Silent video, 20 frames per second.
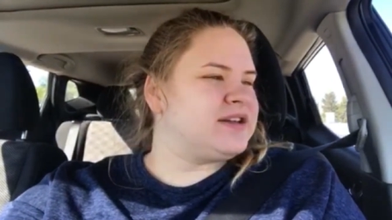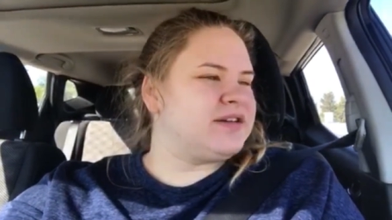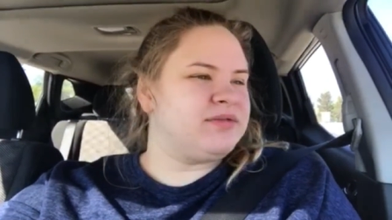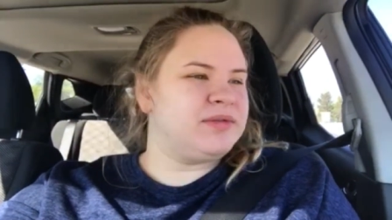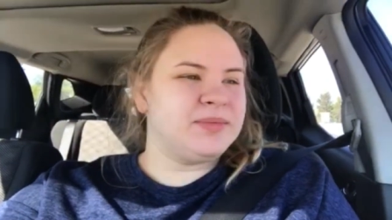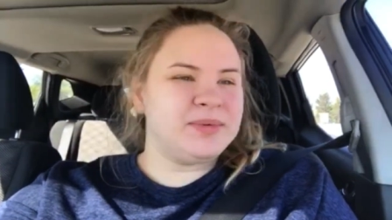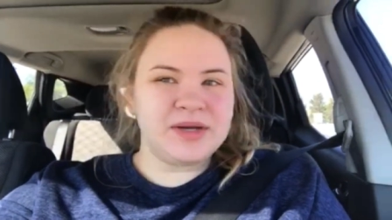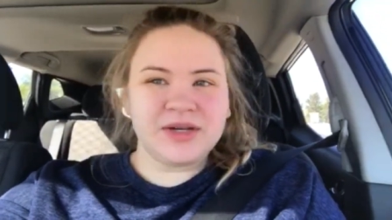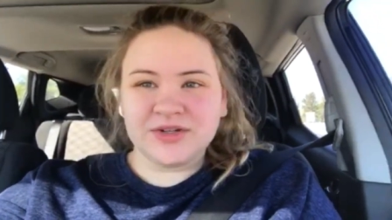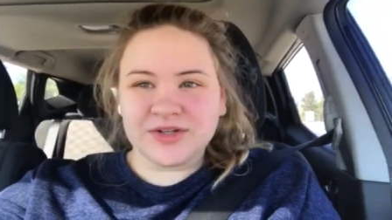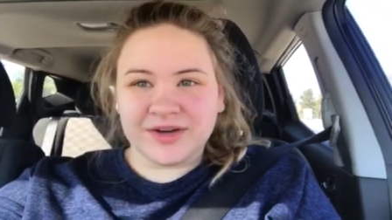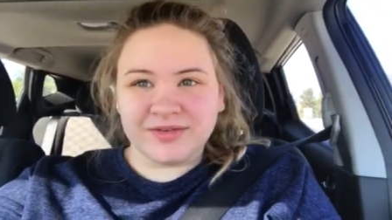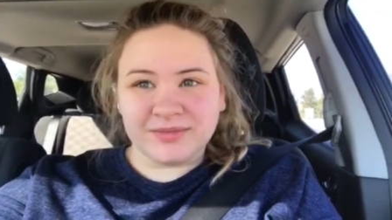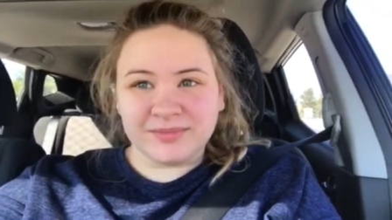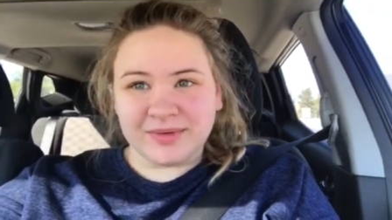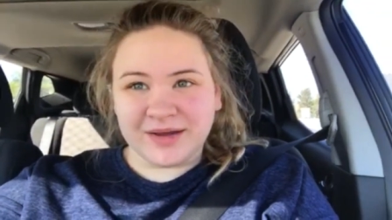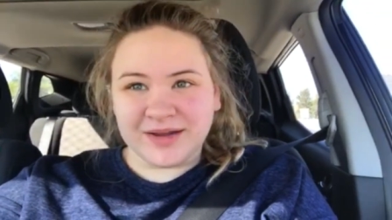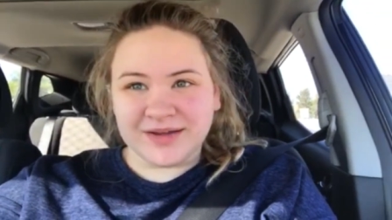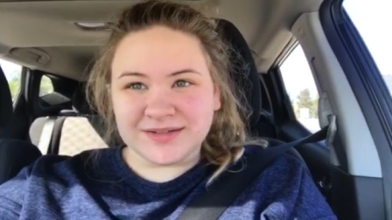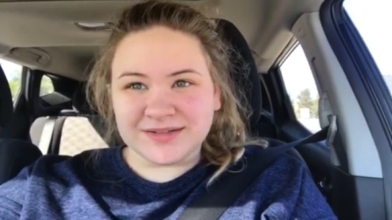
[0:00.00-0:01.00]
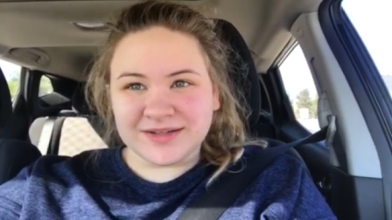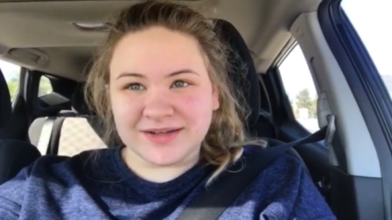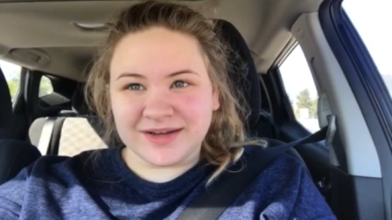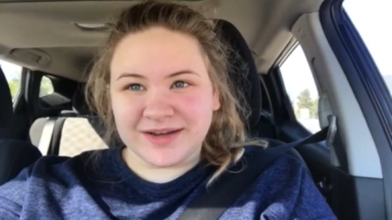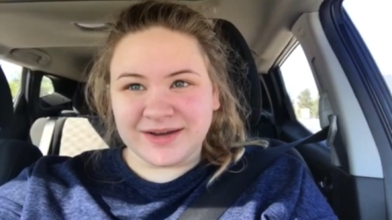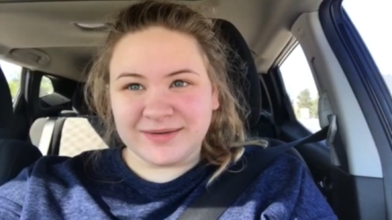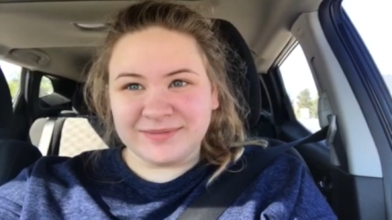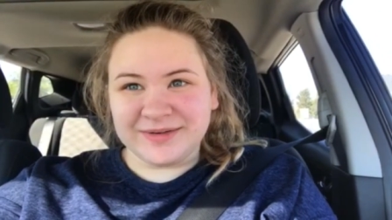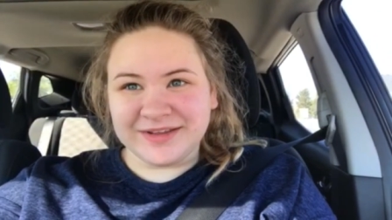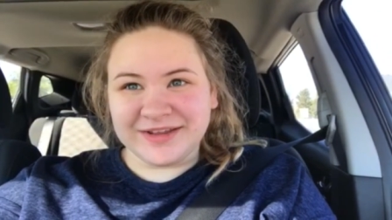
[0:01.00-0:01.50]
everybody driving by is
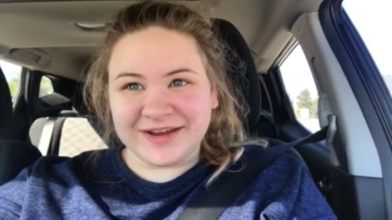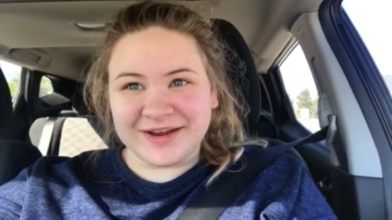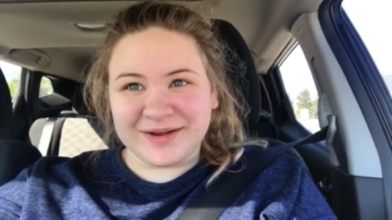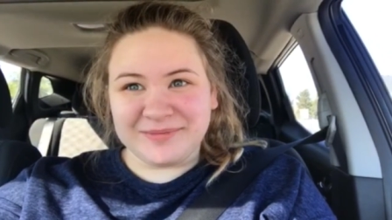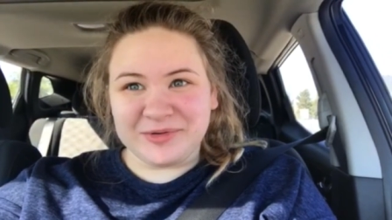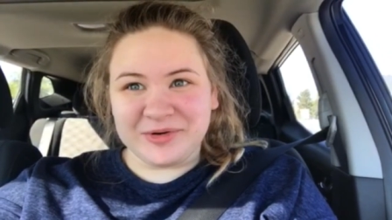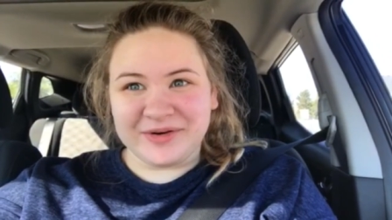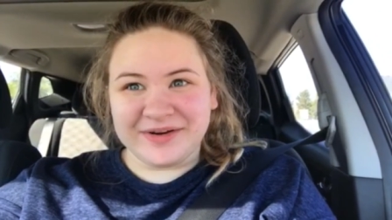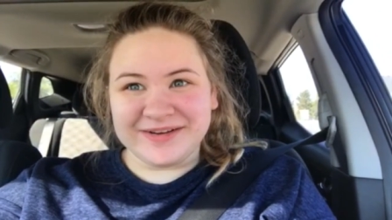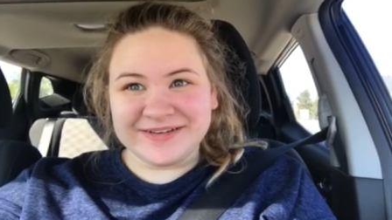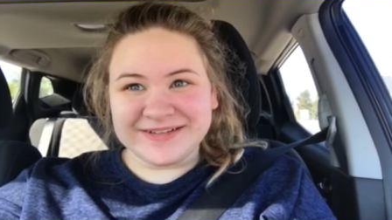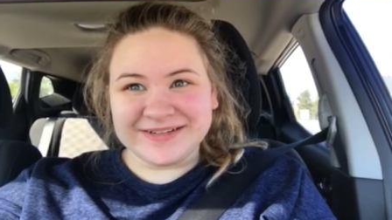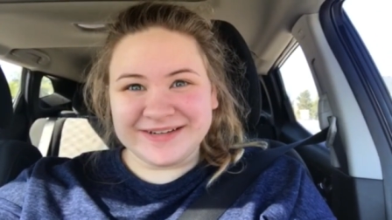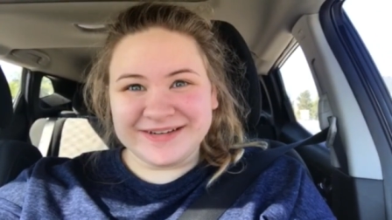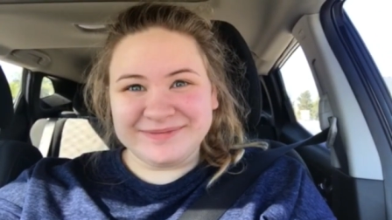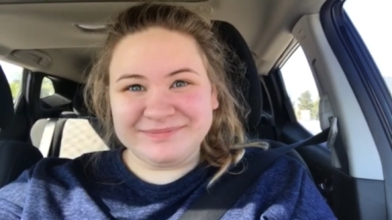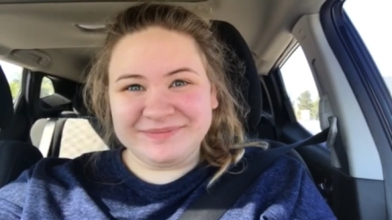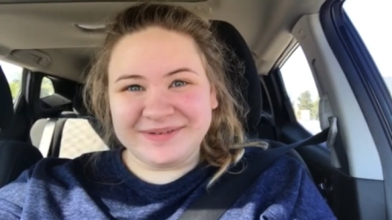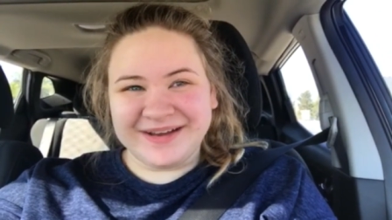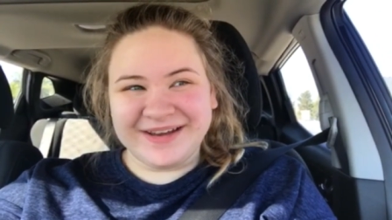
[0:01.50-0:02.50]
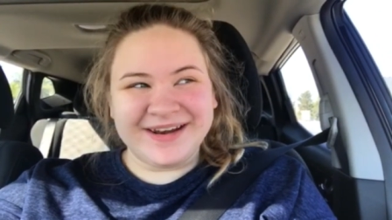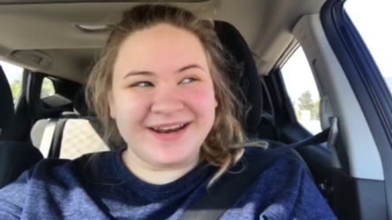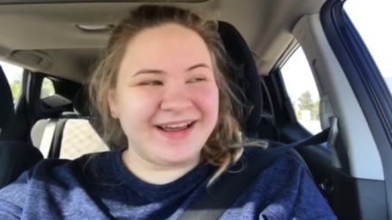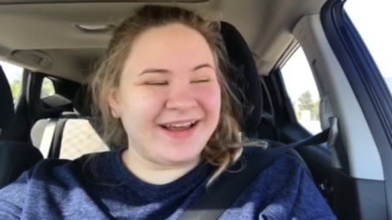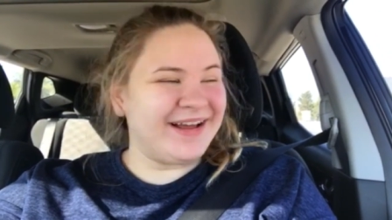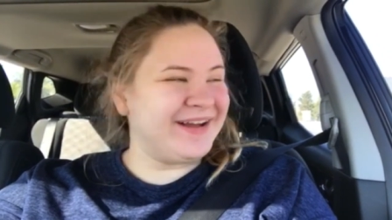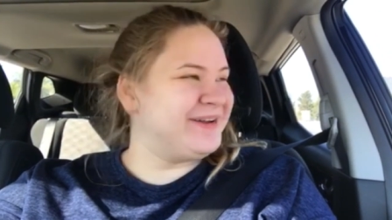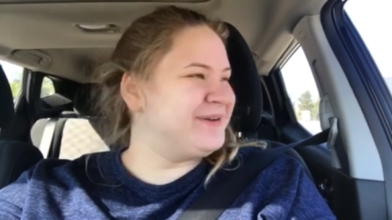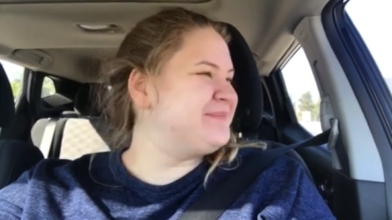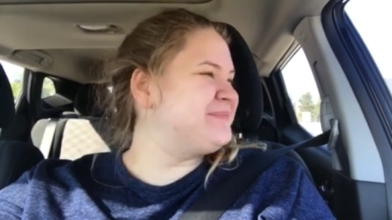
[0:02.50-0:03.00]
looking at me like I'm crazy, but
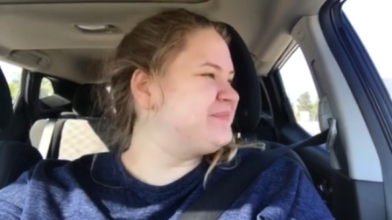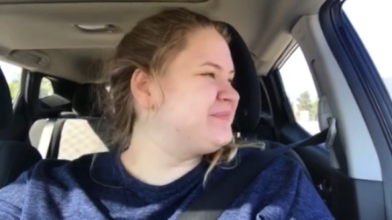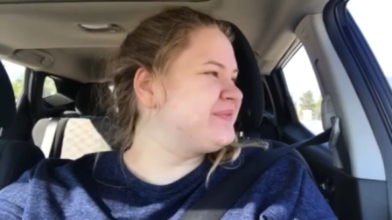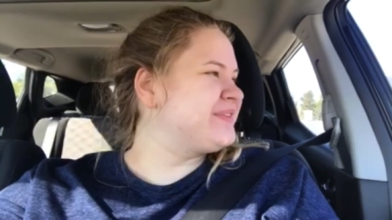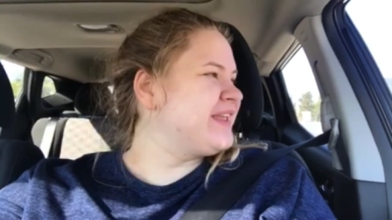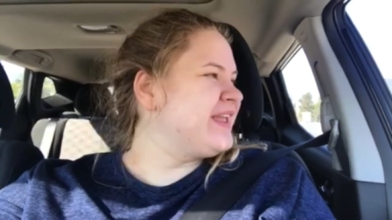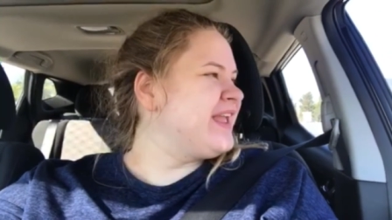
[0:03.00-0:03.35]
um,